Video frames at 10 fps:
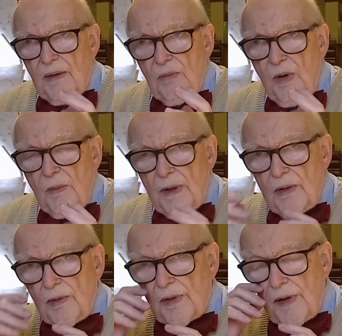what we
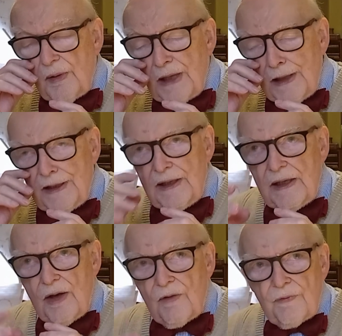look. So
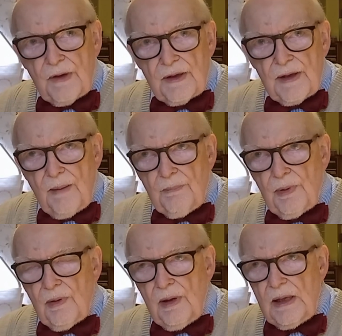Galileo, for
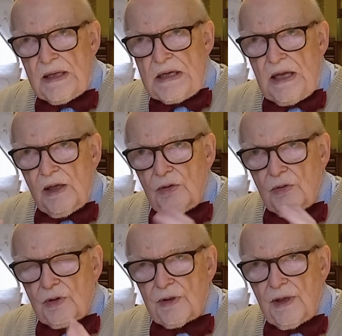example,
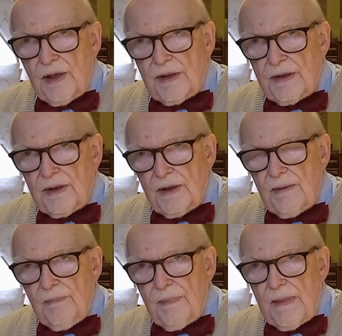looked at
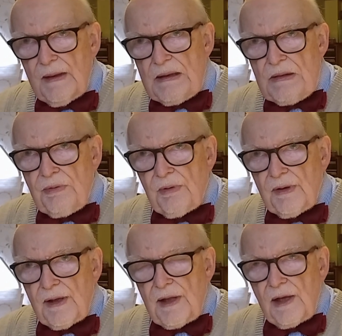through
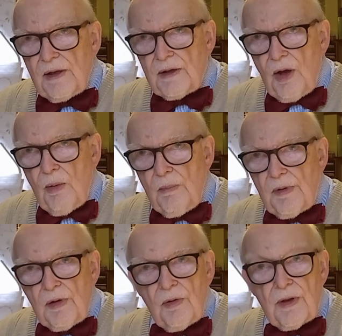his telescope and
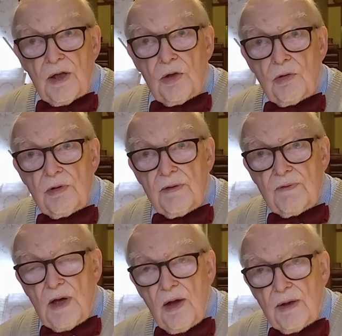saw the glory
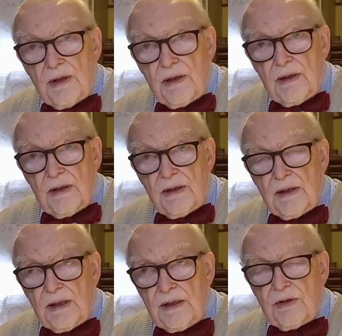of God.
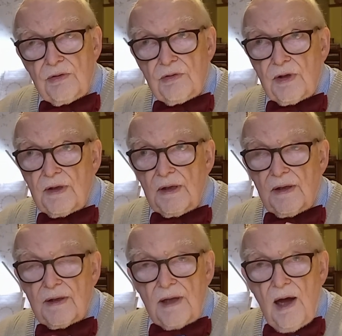He didn't just see
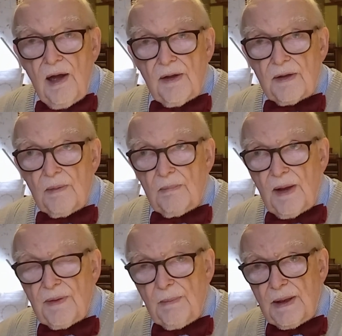stars and
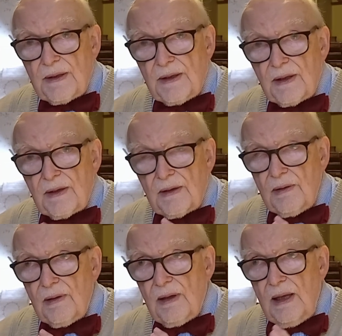
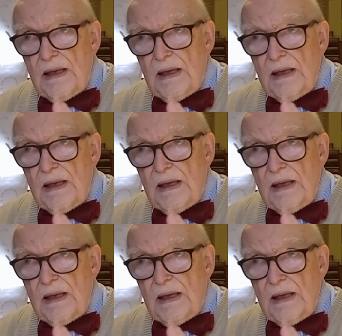mathematical